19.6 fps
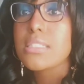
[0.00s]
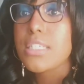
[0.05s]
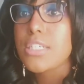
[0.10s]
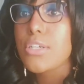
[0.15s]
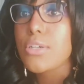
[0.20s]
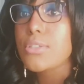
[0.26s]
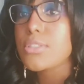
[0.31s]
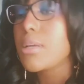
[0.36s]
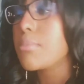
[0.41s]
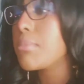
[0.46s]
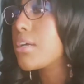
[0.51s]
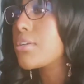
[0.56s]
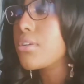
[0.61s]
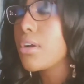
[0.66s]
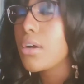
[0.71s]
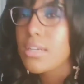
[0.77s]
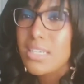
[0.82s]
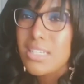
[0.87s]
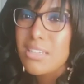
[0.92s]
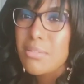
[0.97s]
sneakers. I'm not
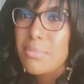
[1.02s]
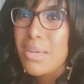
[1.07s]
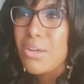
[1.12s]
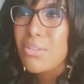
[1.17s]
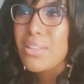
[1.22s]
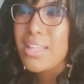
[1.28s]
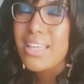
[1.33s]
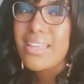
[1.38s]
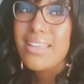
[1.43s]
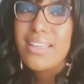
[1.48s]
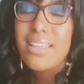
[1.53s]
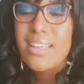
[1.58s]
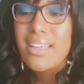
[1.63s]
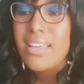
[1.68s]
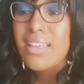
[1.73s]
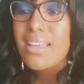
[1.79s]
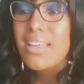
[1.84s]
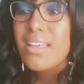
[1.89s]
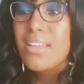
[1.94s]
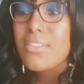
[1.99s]
talking about like,
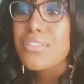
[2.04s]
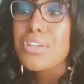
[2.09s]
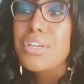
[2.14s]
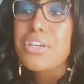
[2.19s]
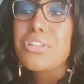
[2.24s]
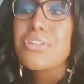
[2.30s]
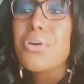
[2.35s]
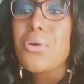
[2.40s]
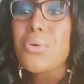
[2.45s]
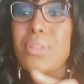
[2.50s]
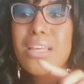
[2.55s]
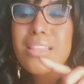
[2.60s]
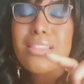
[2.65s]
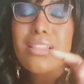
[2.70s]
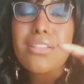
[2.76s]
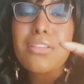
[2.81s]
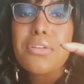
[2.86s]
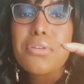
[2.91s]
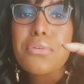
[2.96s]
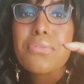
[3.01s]
you know, like
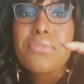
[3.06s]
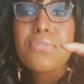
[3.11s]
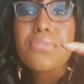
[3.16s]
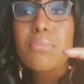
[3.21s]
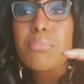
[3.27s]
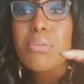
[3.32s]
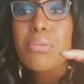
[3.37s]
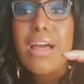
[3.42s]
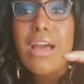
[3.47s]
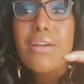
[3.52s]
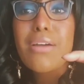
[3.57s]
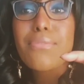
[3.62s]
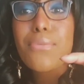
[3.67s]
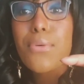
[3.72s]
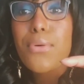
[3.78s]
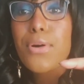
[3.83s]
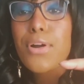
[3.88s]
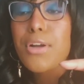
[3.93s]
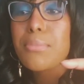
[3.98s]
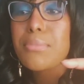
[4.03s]
the little
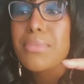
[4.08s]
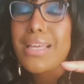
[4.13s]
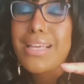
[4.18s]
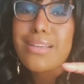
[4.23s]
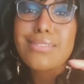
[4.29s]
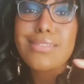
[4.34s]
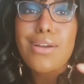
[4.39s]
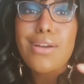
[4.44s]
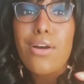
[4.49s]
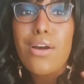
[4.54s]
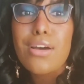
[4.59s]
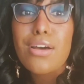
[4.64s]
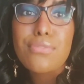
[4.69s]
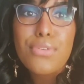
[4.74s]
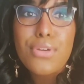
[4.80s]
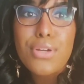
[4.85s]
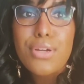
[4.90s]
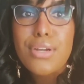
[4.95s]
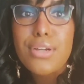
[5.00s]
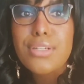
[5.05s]
platform, like
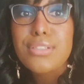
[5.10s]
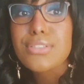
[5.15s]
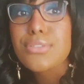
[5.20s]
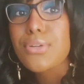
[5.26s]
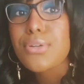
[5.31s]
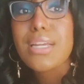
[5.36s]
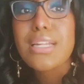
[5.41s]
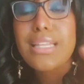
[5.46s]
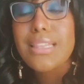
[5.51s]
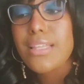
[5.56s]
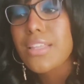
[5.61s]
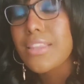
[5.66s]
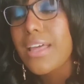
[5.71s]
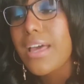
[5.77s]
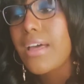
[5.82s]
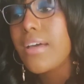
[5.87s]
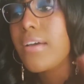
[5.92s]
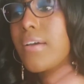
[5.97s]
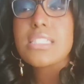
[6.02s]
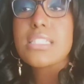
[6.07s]
Converse or anything like
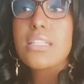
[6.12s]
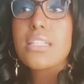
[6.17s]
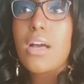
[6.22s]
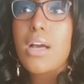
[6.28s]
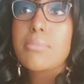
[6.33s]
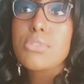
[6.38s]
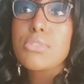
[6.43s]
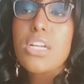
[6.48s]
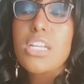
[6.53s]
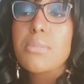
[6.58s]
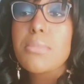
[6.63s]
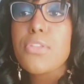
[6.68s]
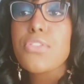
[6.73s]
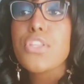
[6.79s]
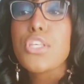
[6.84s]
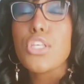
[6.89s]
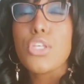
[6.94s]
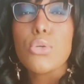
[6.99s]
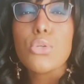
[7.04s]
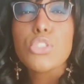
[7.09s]
that. I'm talking about
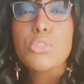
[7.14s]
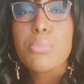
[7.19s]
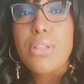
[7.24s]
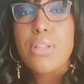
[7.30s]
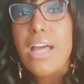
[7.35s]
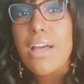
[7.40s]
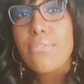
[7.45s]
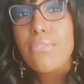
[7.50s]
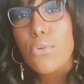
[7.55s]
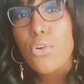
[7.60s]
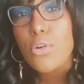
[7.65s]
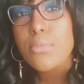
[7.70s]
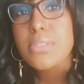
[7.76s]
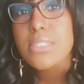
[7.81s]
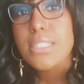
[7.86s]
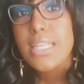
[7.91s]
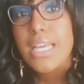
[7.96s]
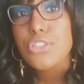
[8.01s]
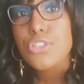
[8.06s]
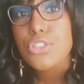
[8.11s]
the huge platform
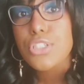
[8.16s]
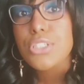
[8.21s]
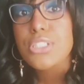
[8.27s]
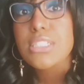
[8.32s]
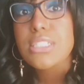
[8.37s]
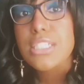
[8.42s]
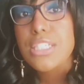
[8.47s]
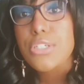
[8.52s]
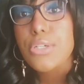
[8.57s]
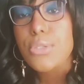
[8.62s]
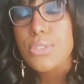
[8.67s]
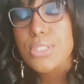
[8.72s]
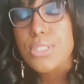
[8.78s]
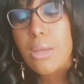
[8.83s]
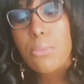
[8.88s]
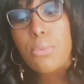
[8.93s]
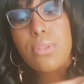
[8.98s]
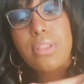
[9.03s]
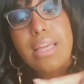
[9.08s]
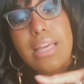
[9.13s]
Skechers sneakers
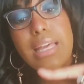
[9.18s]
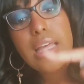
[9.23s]
that were